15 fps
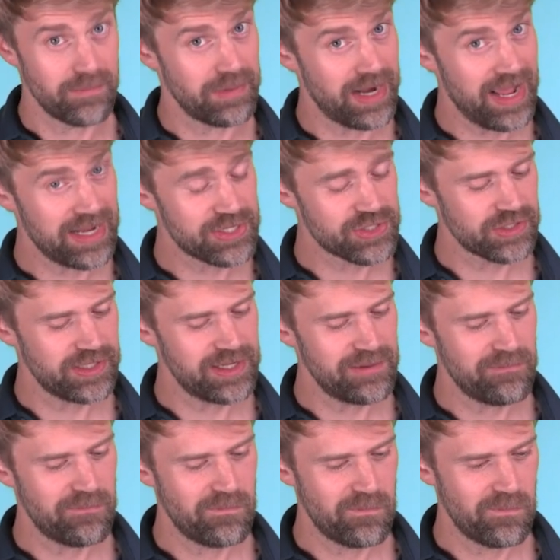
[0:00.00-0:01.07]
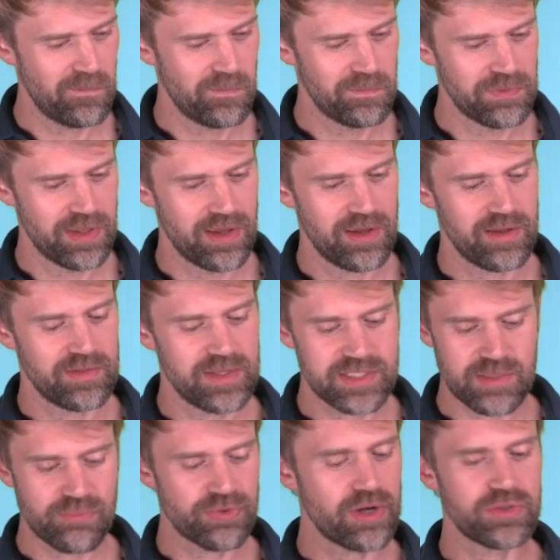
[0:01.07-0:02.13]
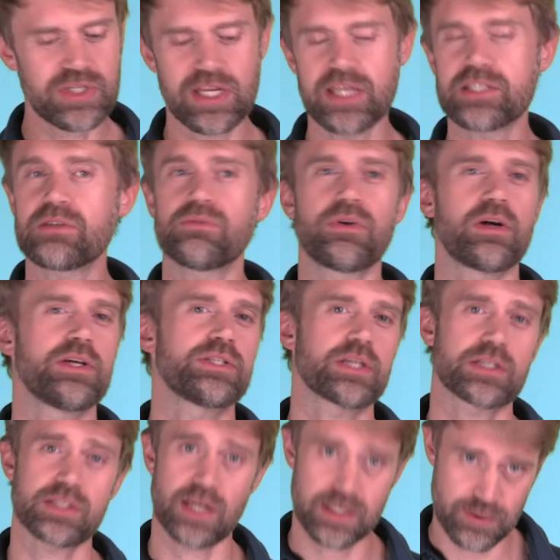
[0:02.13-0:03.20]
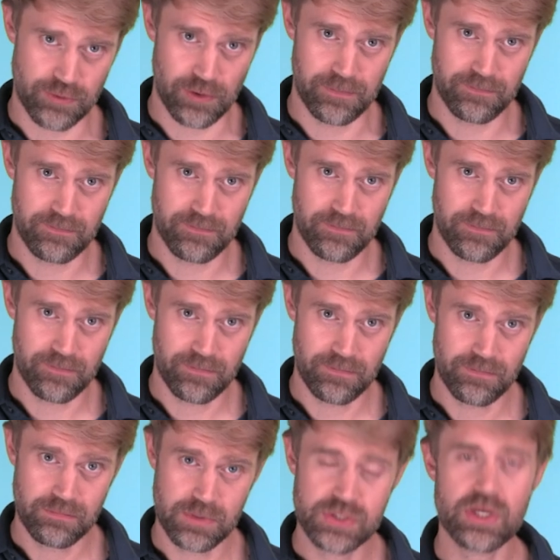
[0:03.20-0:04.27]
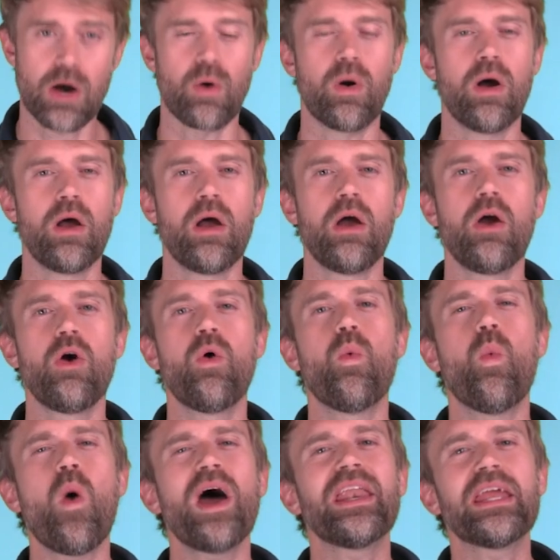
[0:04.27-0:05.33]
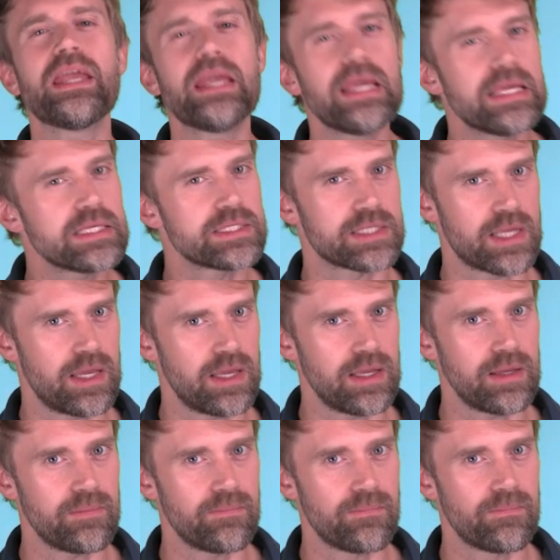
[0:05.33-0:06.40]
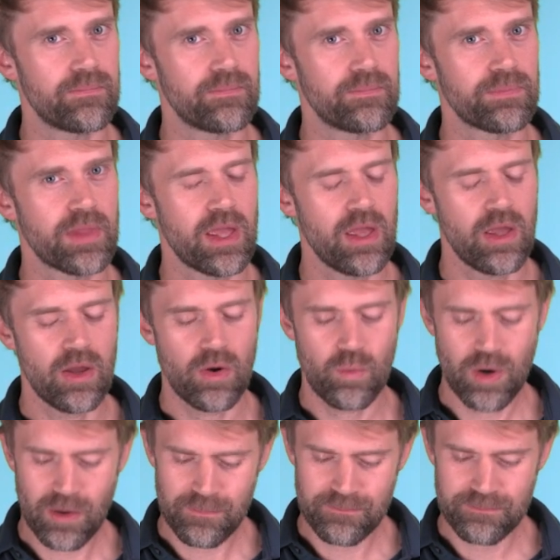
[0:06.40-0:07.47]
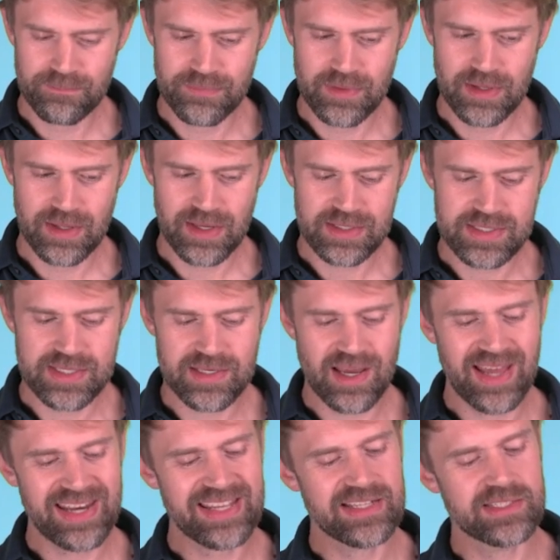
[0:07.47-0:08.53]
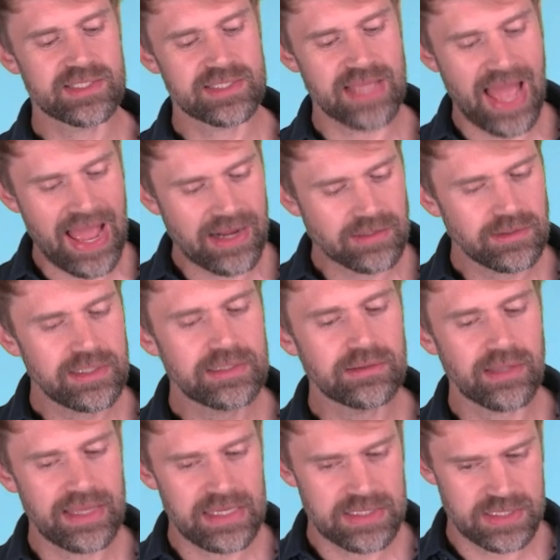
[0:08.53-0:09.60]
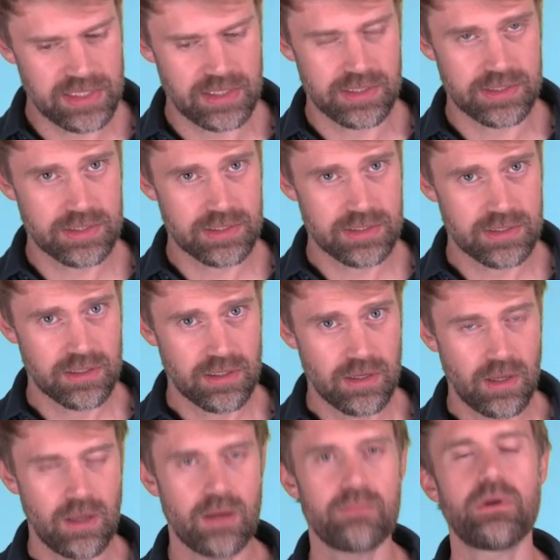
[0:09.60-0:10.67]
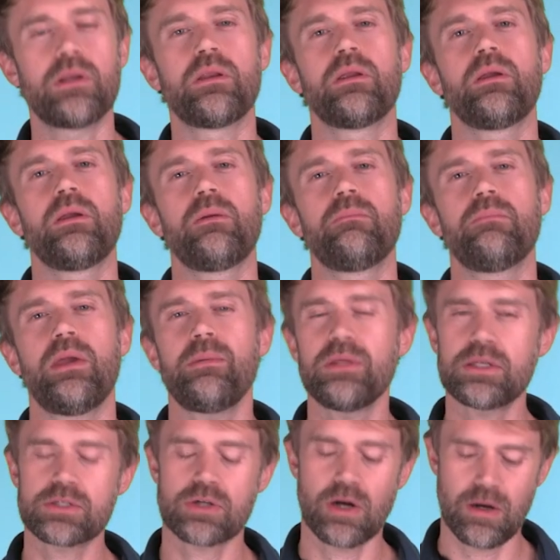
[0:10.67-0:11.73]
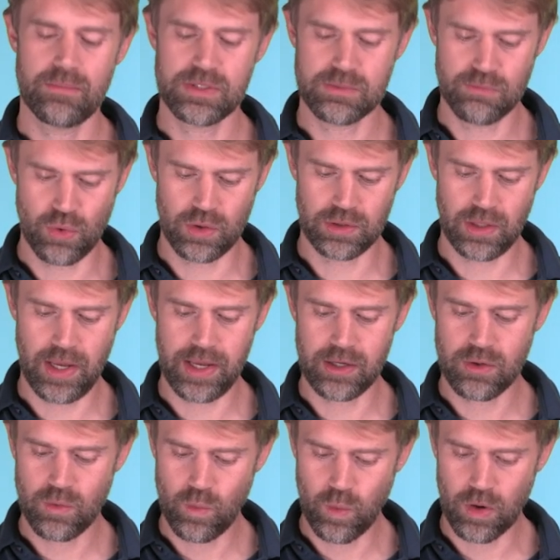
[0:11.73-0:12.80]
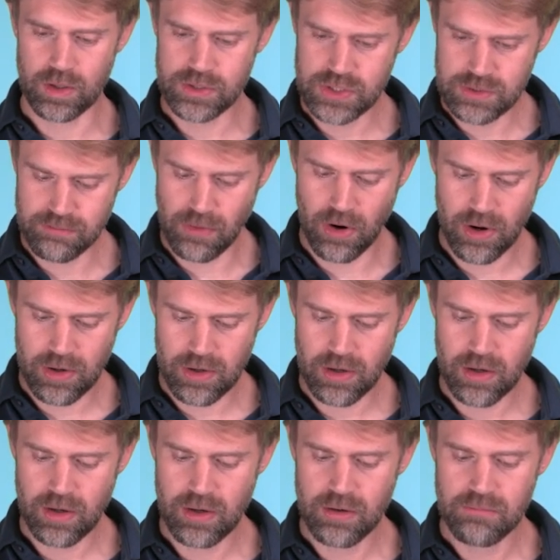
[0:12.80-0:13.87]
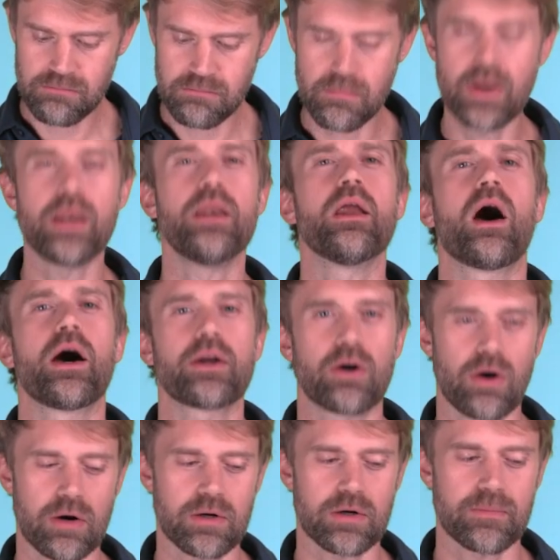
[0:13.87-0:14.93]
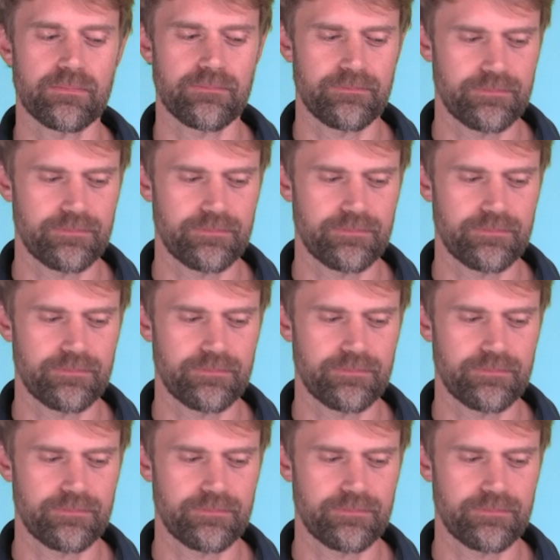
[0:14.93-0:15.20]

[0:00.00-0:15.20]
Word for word: But actually, this approach isn't very successful. So, what is key? Well, it's not exactly laziness, but maybe the term is more like work smarter, not harder.